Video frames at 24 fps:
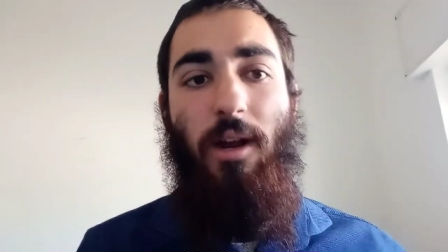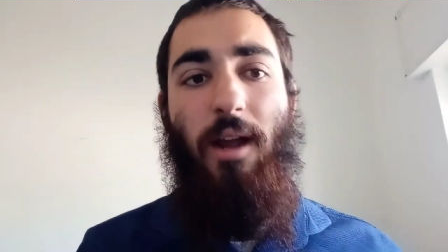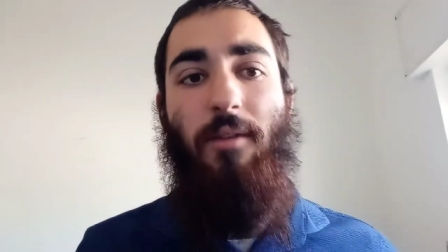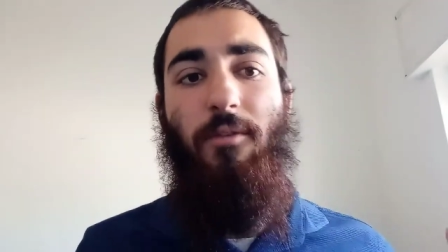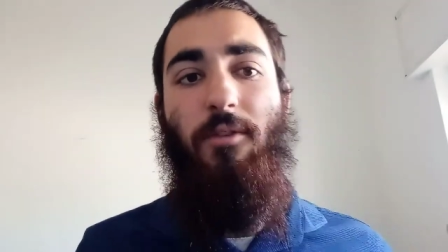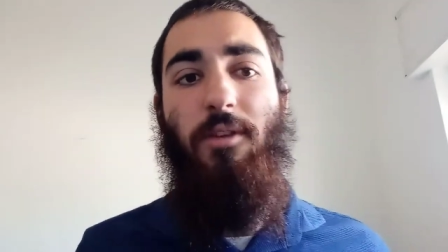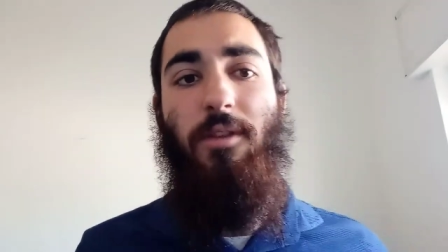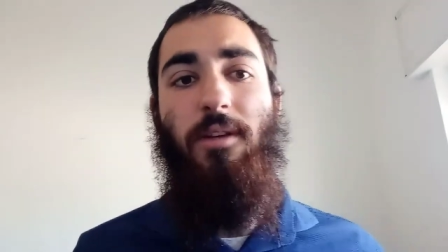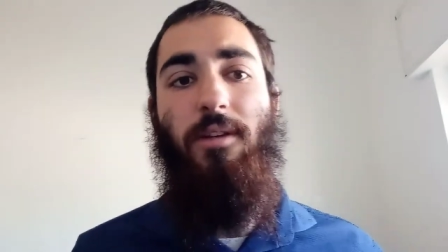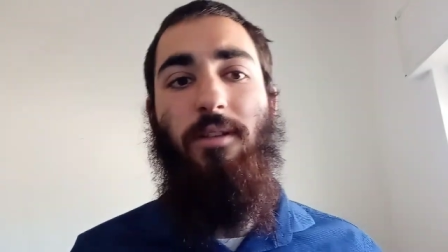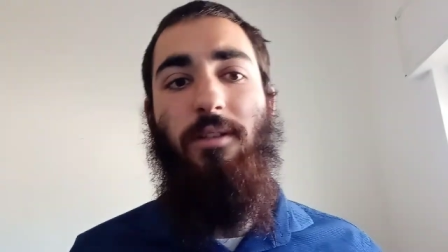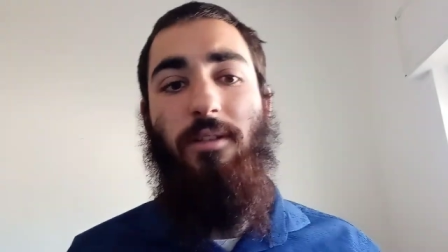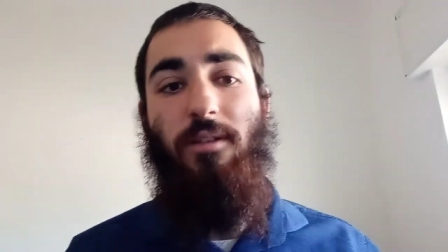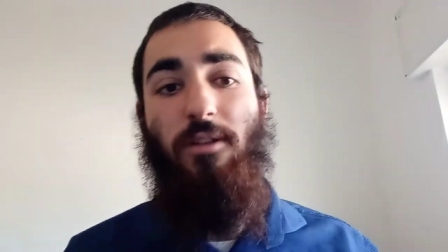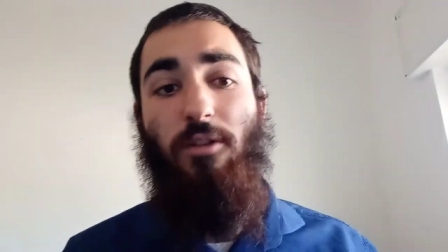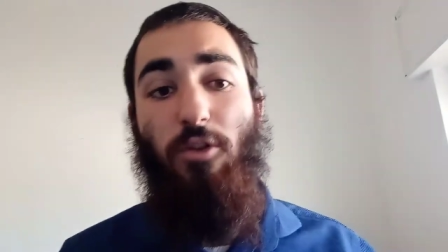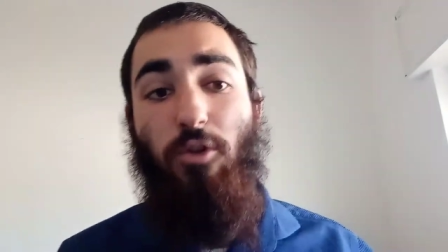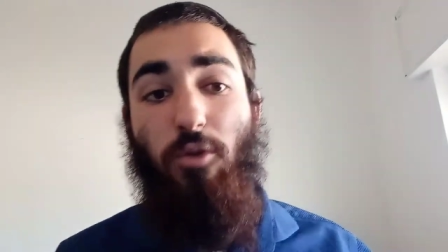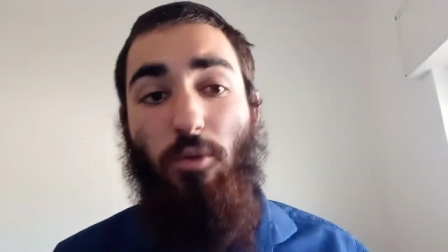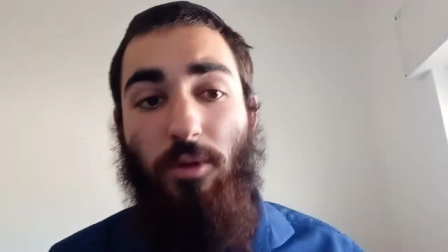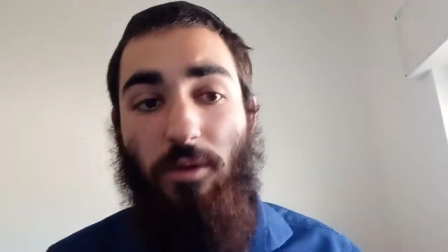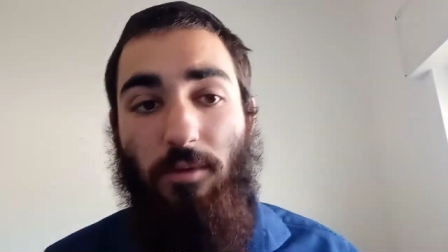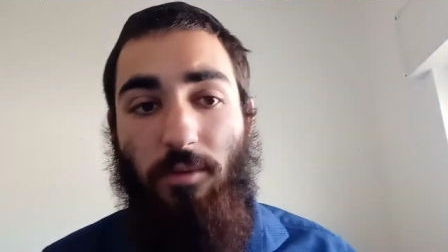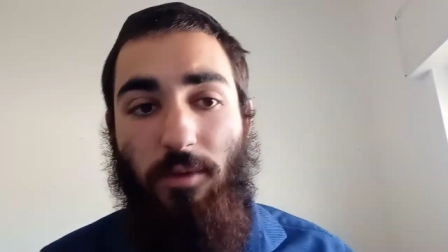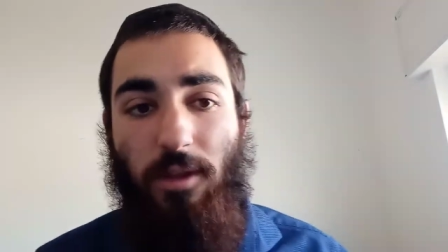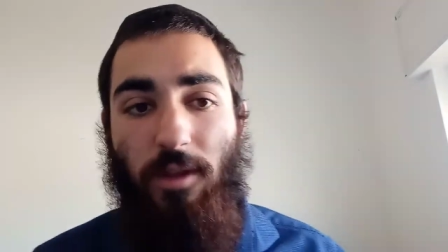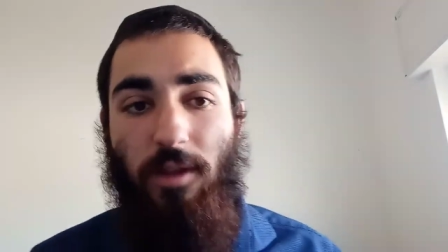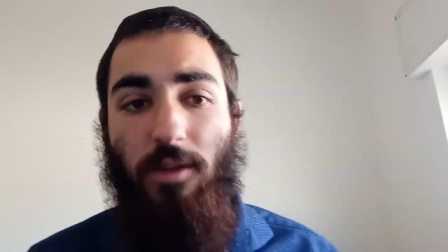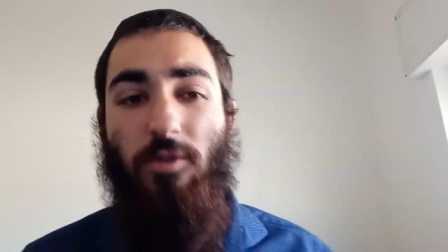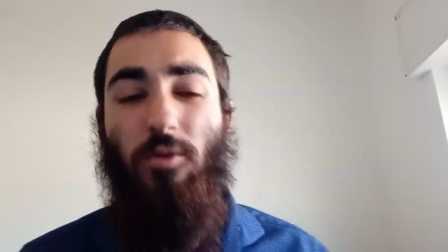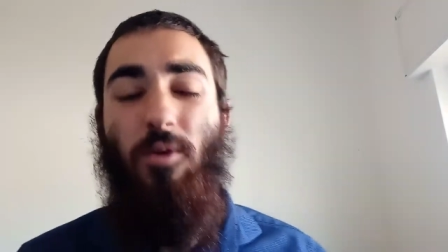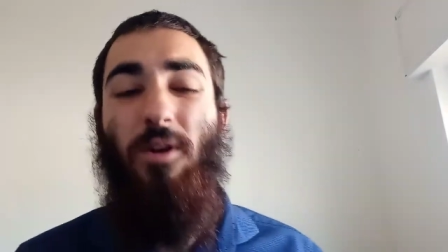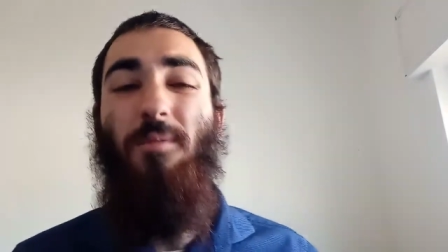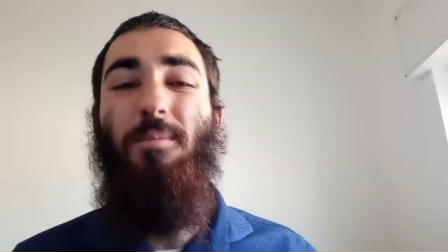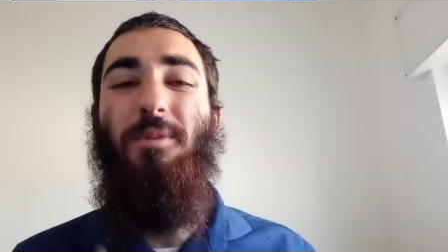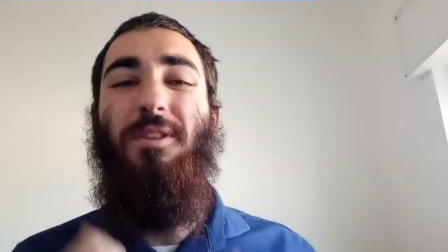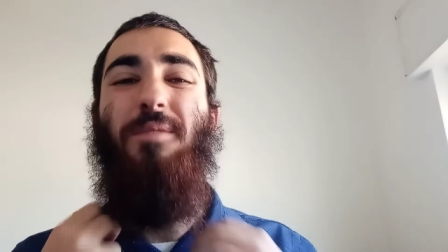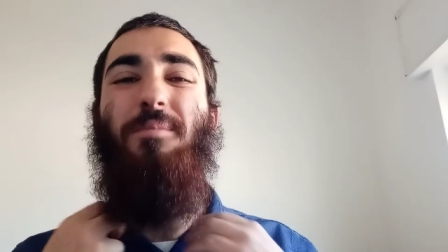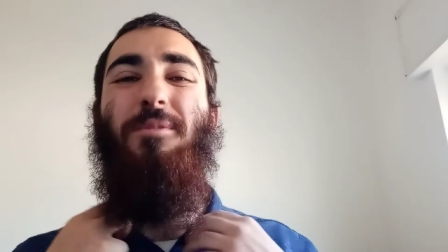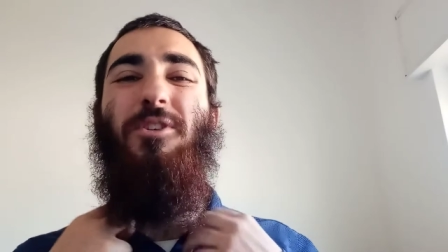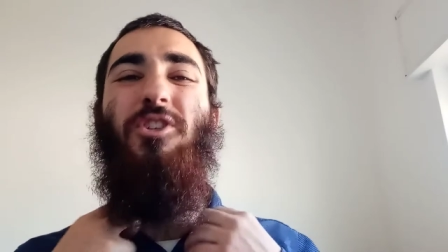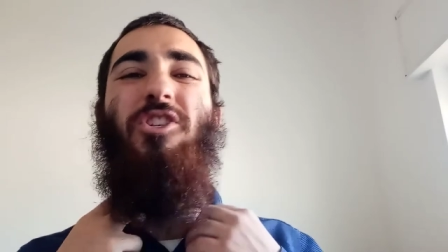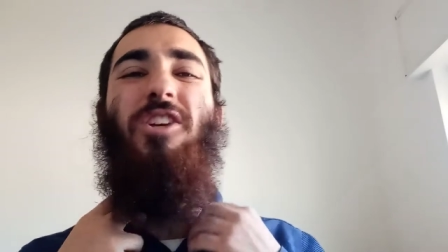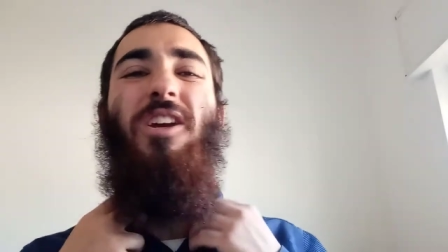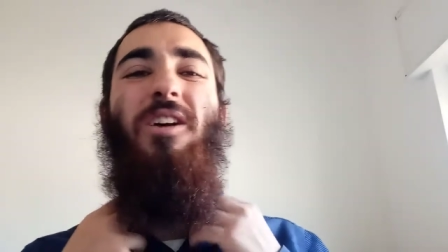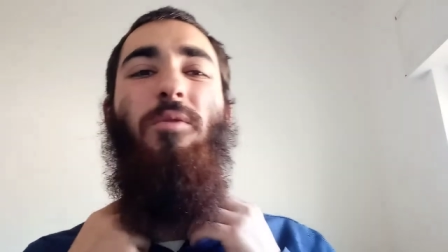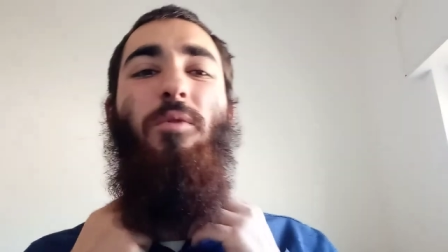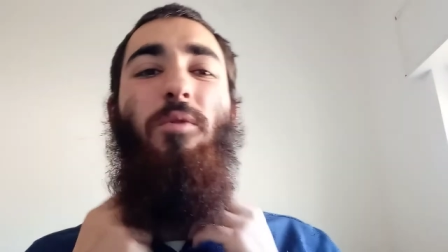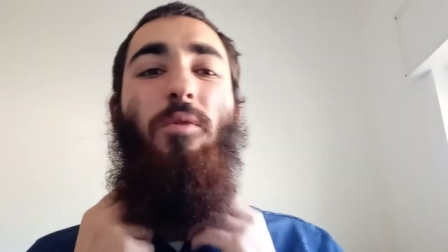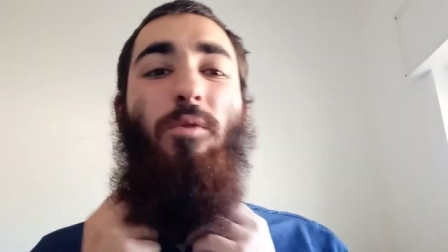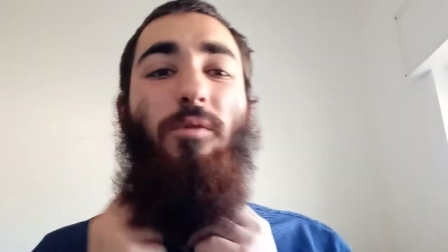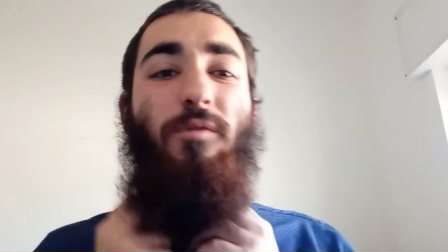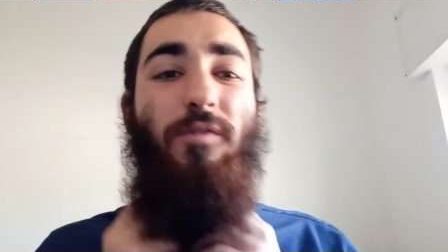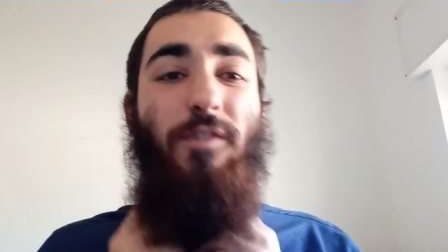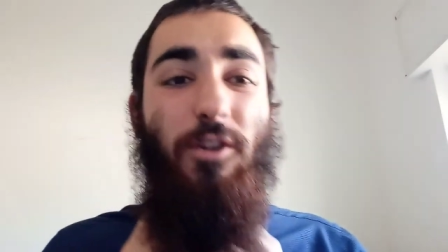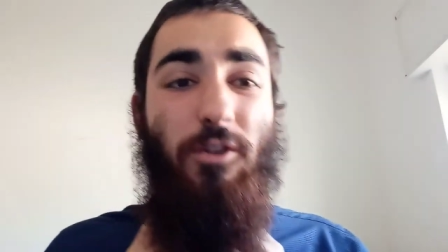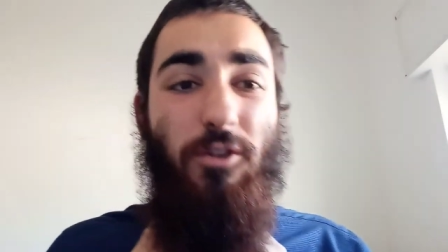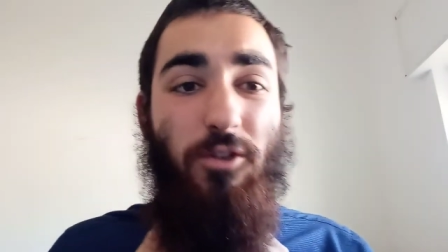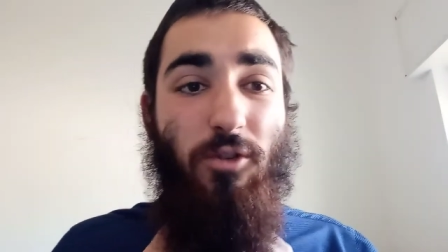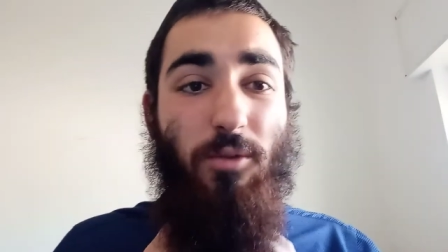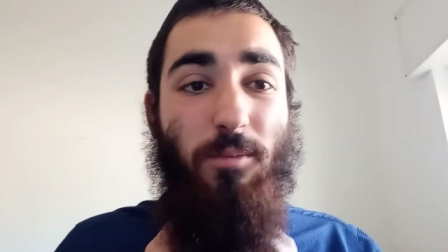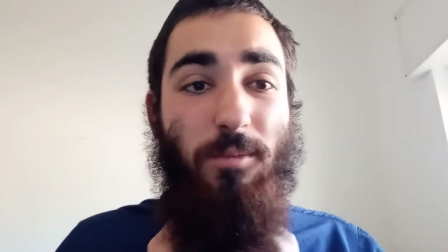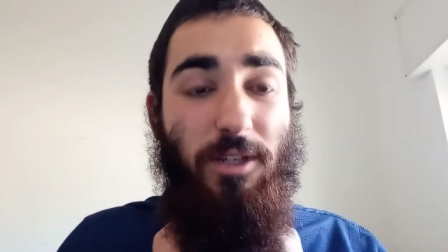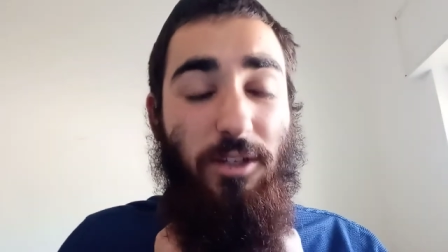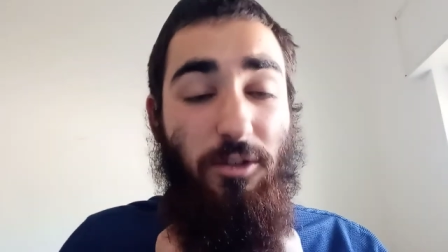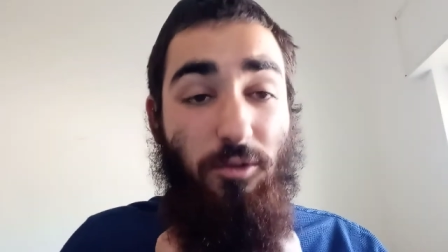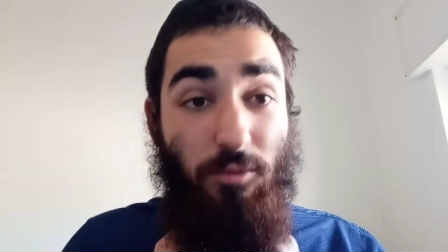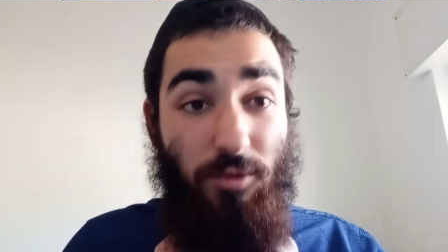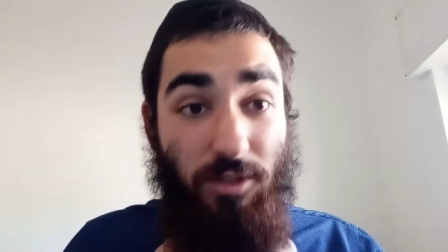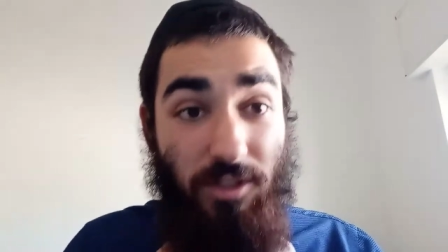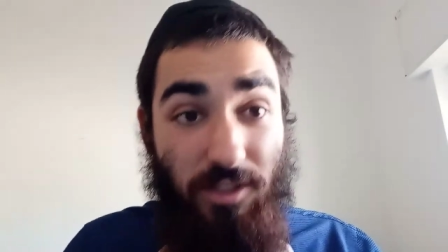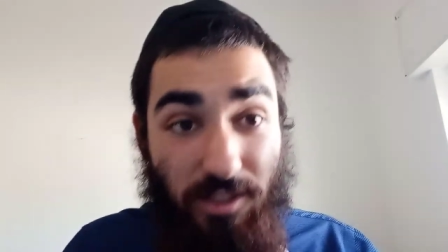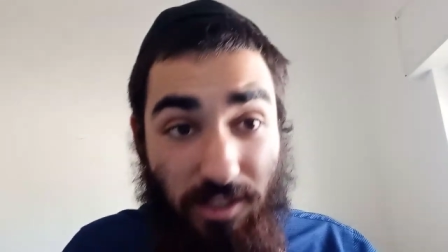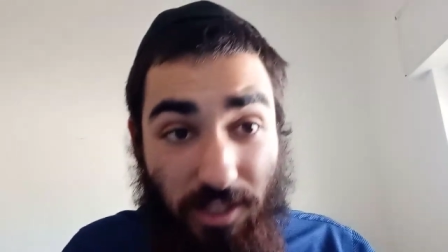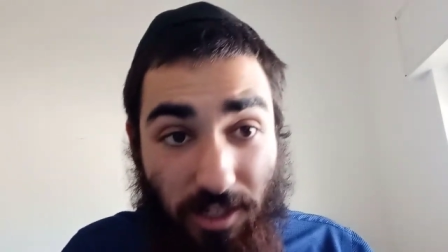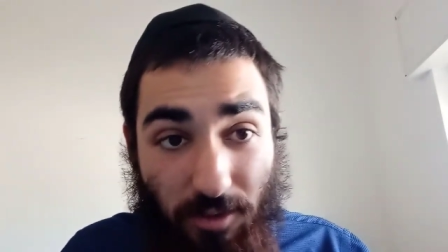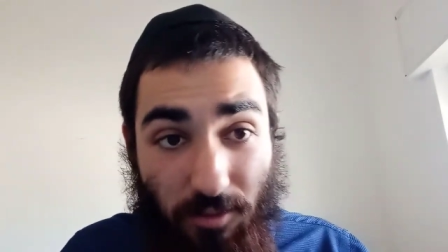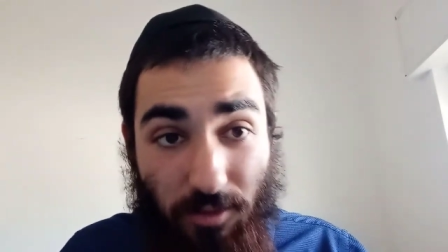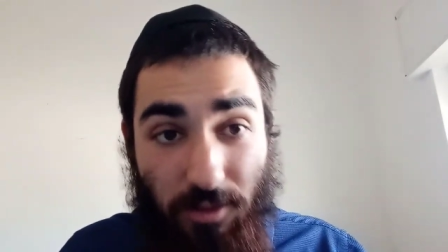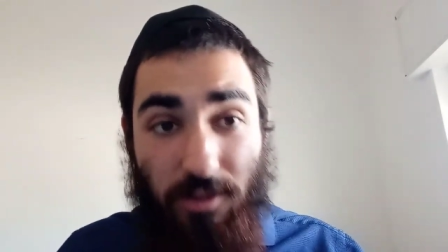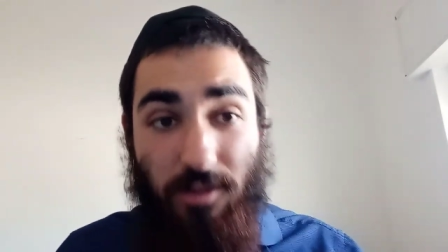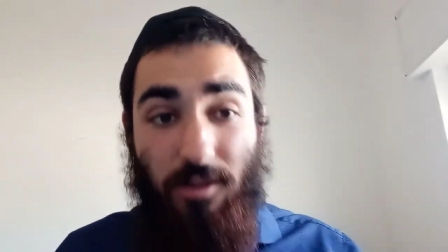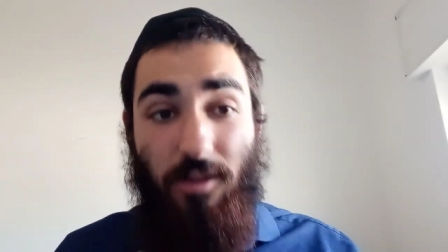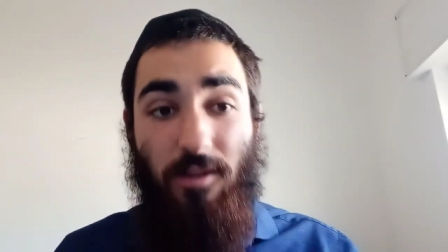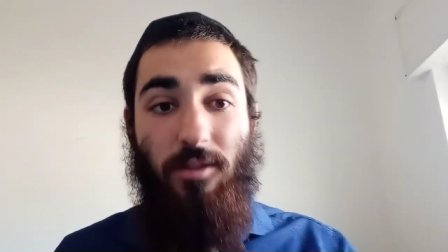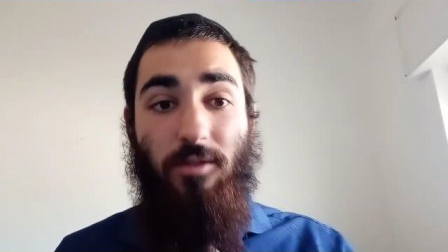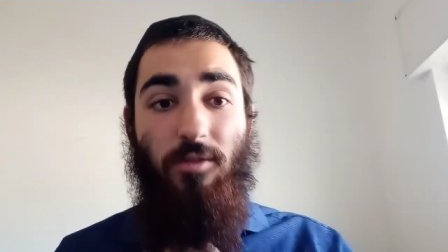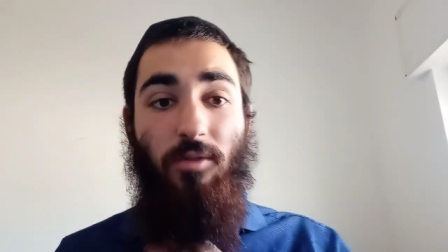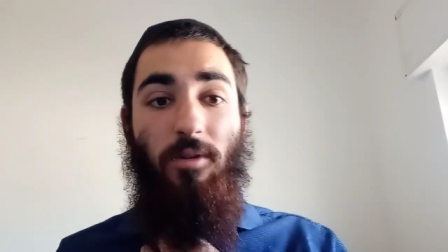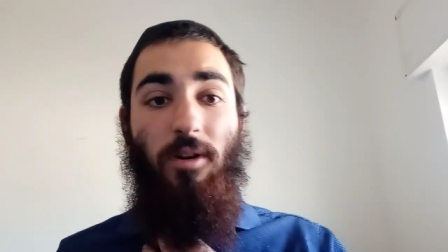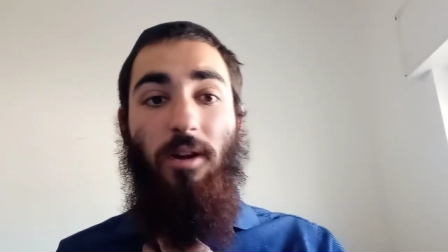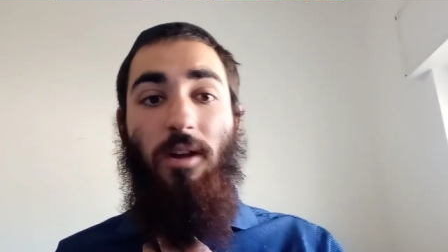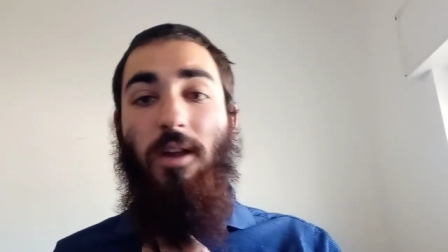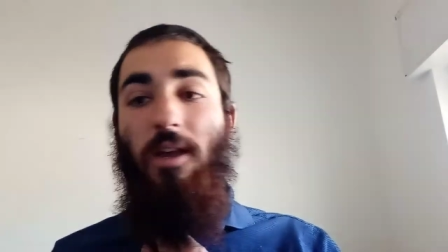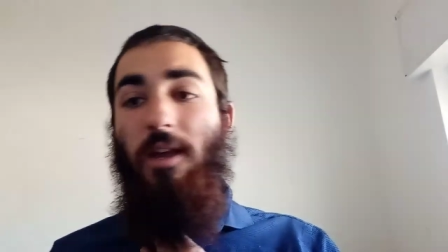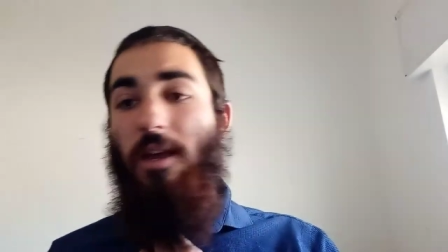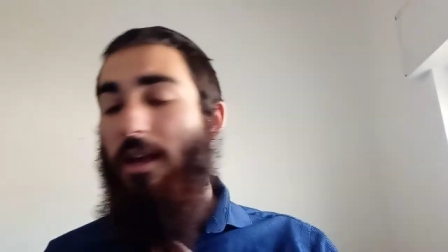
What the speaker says: everything's included within the Torah, but the Moshiach will reveal so many new secrets to the Torah